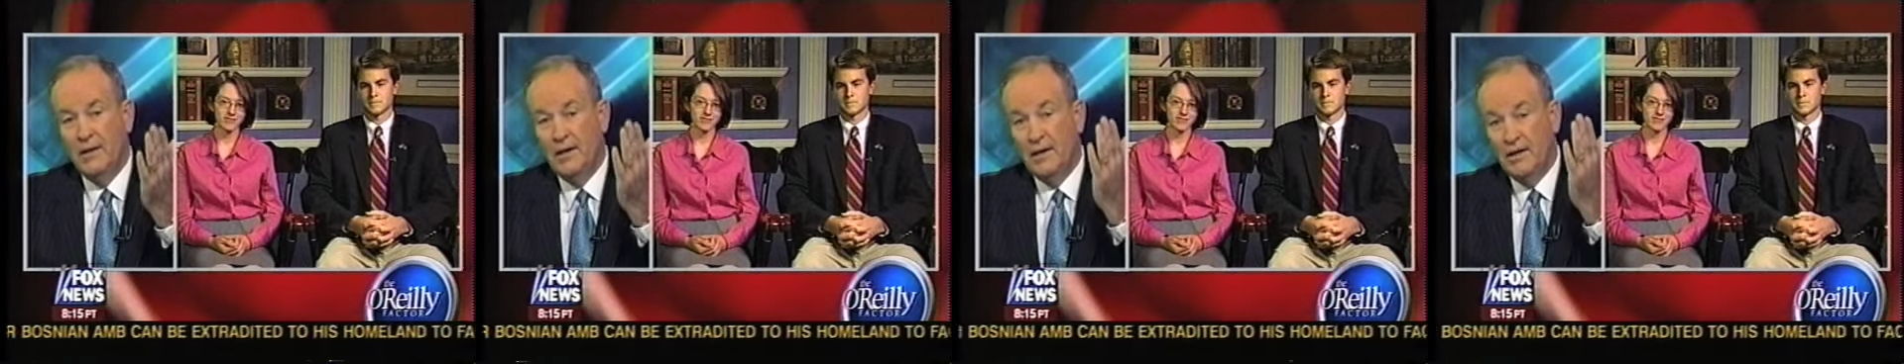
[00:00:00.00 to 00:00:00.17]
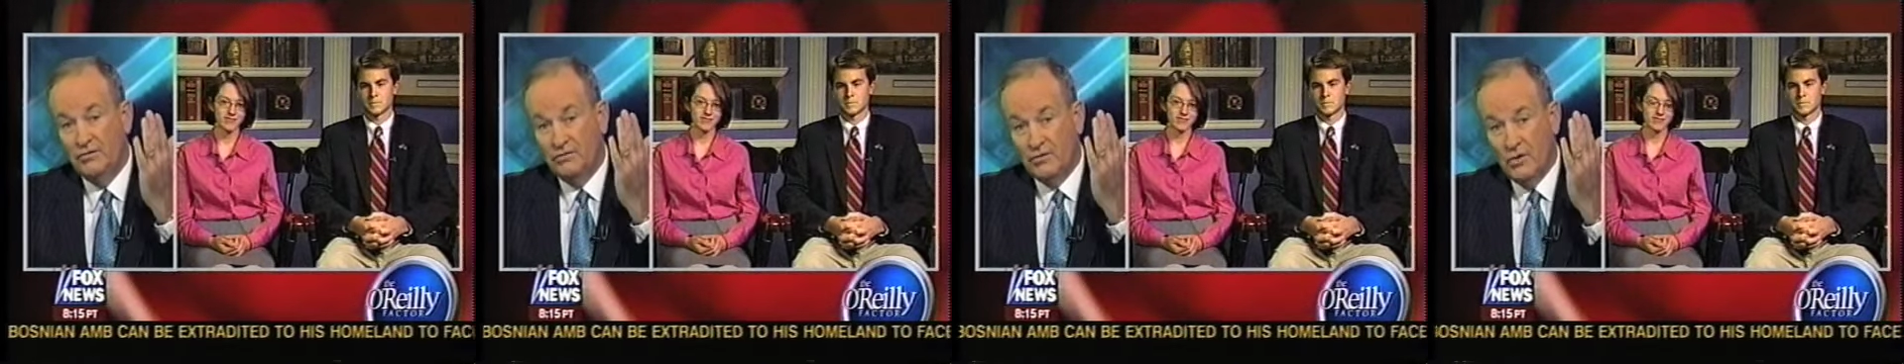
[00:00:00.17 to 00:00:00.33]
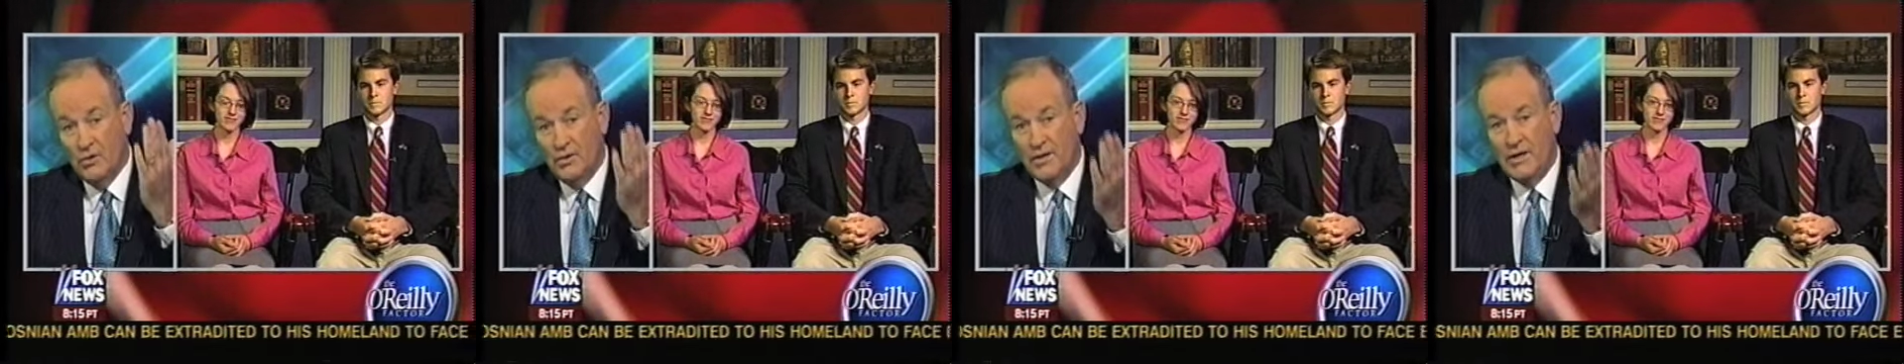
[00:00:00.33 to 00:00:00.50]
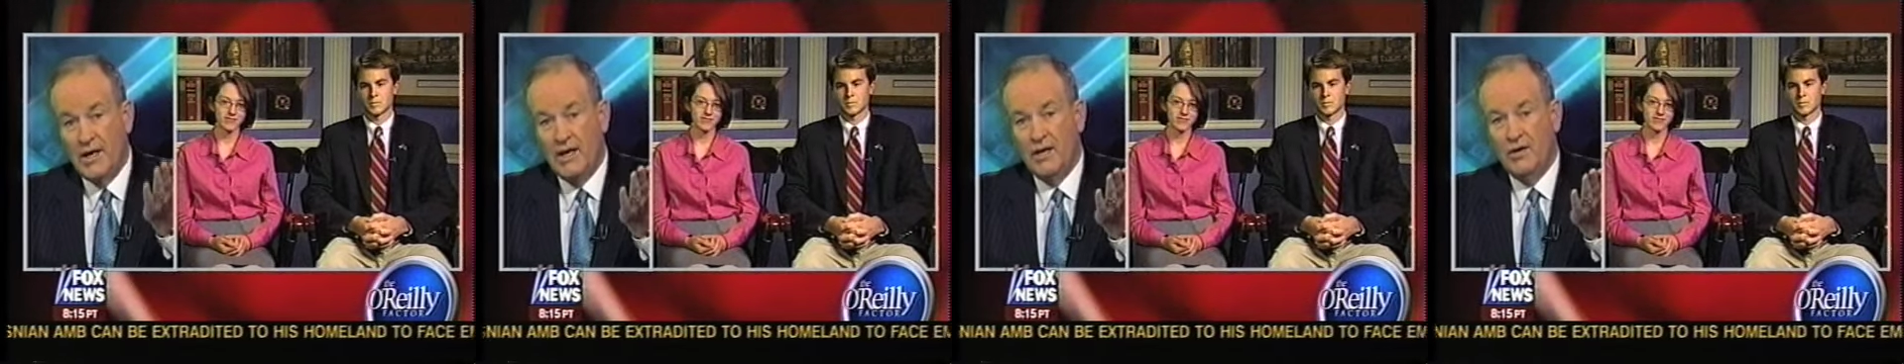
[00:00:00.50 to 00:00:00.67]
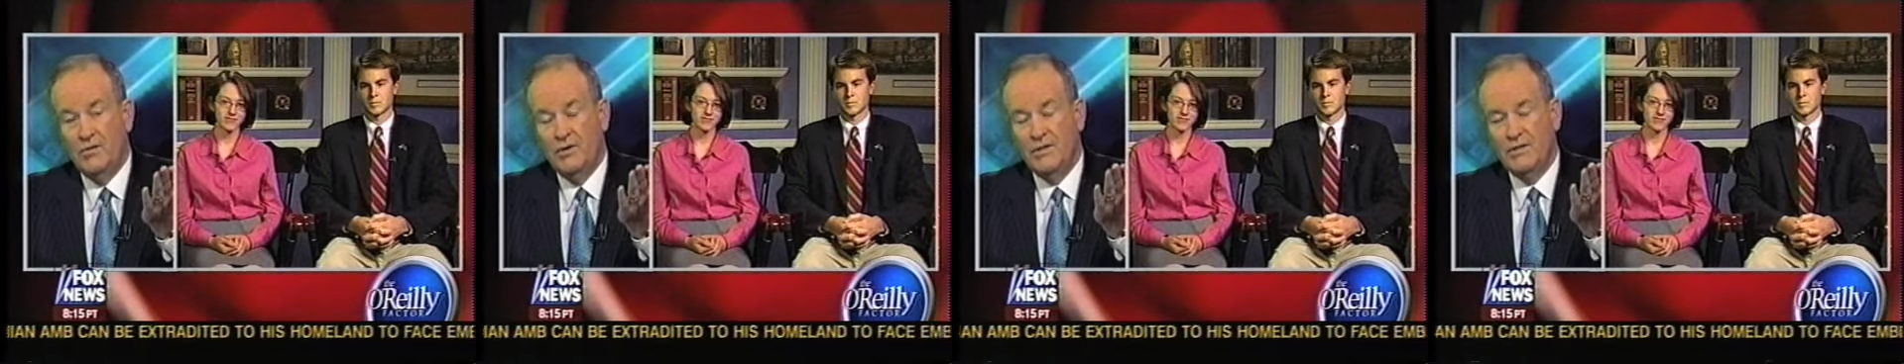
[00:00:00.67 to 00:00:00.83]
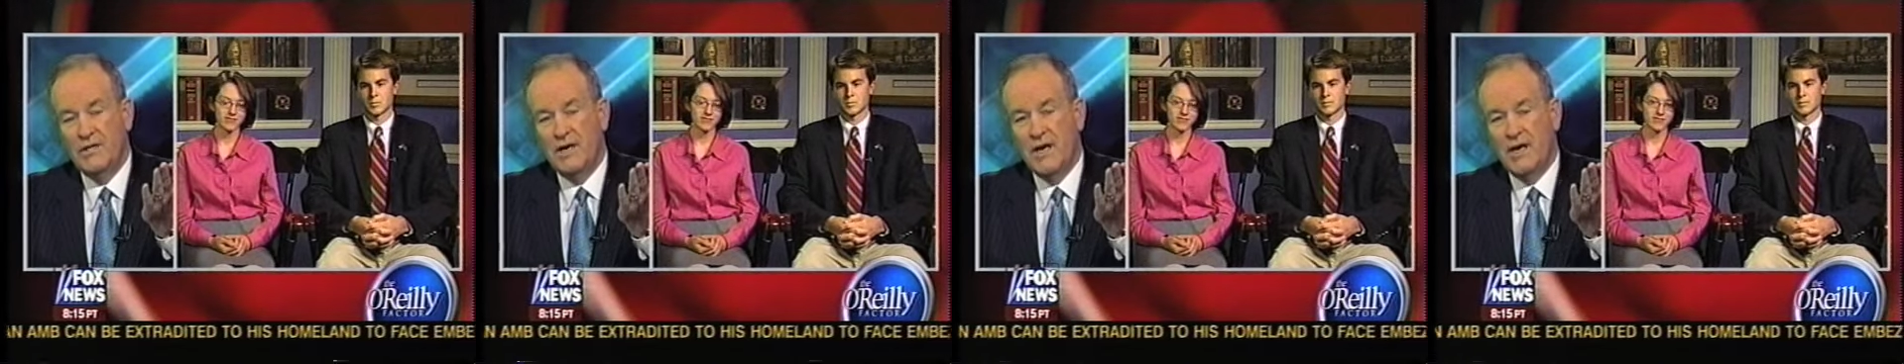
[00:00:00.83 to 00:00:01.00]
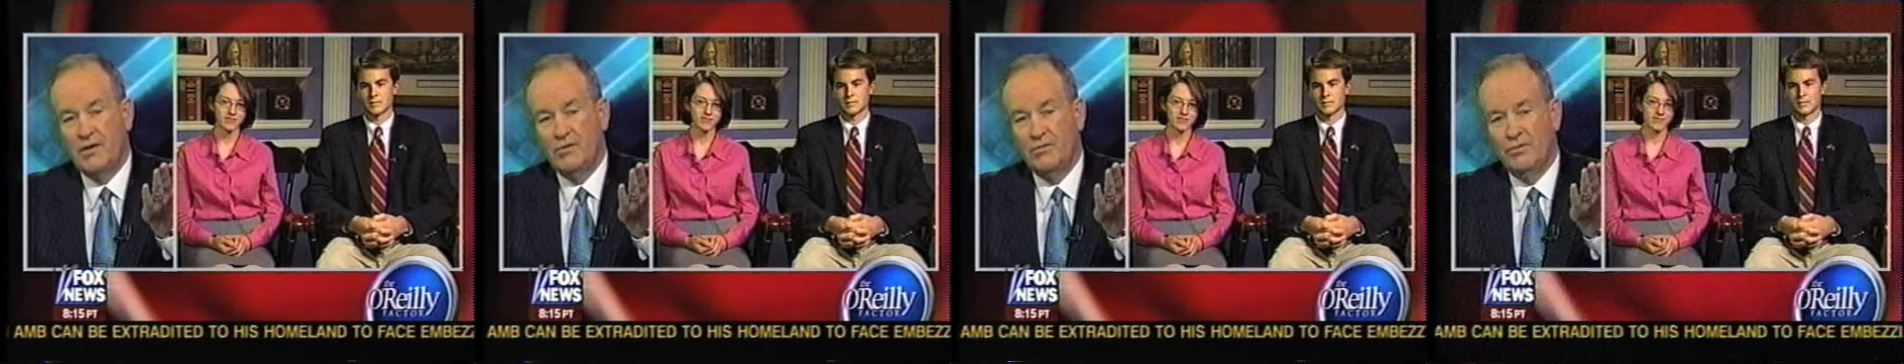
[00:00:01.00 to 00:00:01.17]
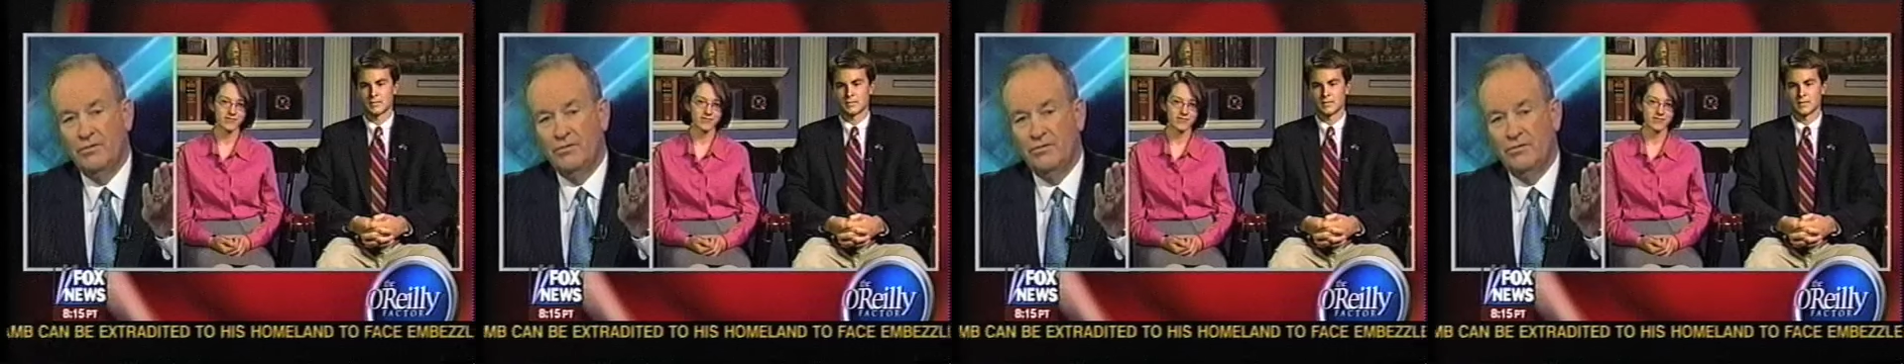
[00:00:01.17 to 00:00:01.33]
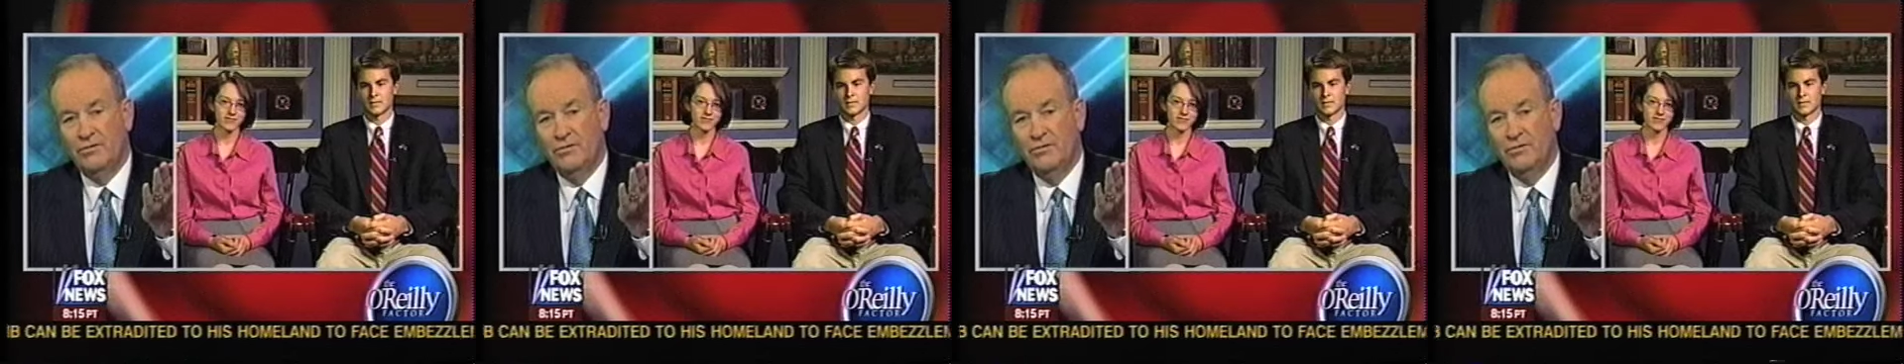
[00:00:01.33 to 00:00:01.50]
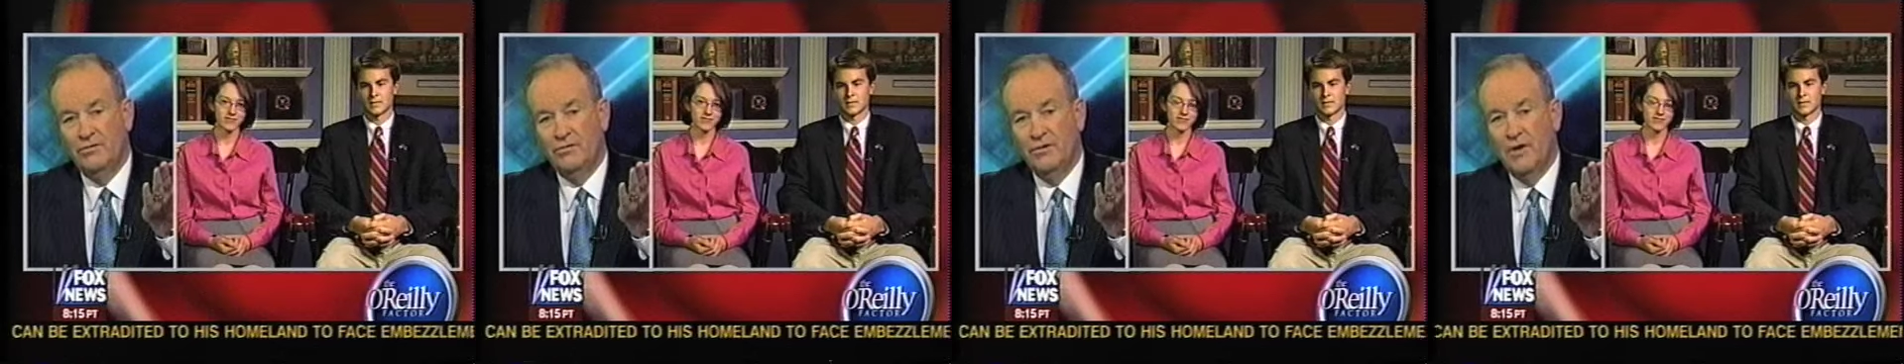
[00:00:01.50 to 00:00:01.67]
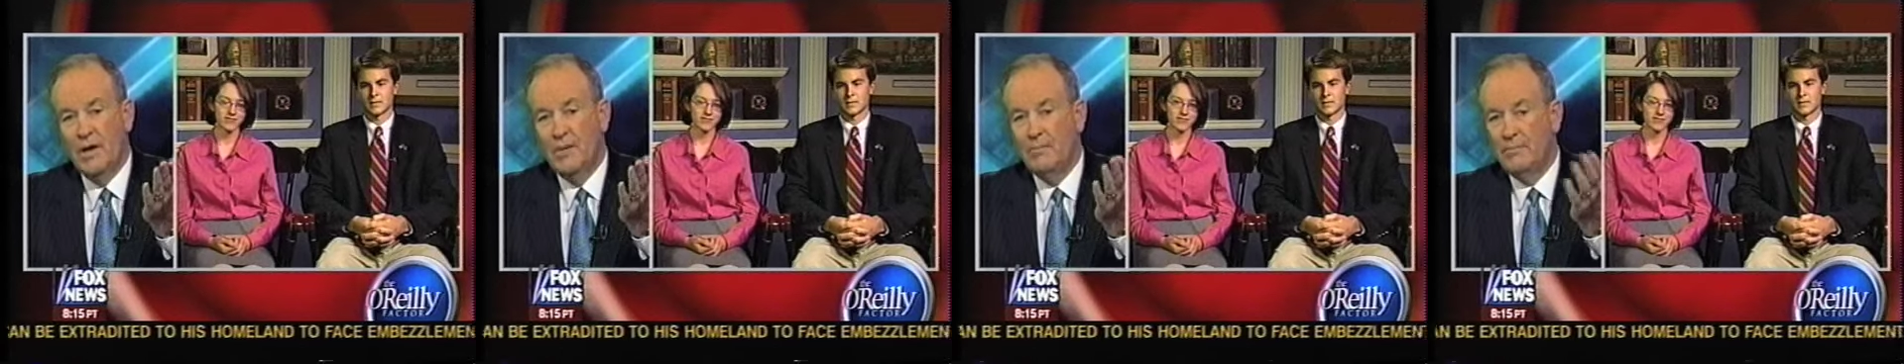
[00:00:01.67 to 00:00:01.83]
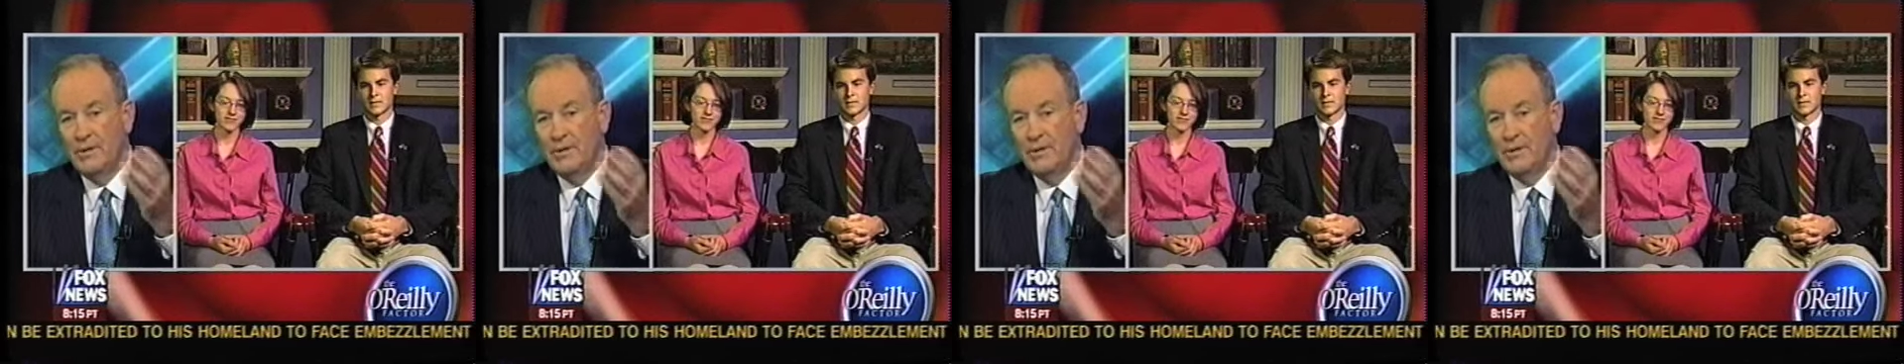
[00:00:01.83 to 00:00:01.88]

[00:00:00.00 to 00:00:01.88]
it's okay to attack Christians,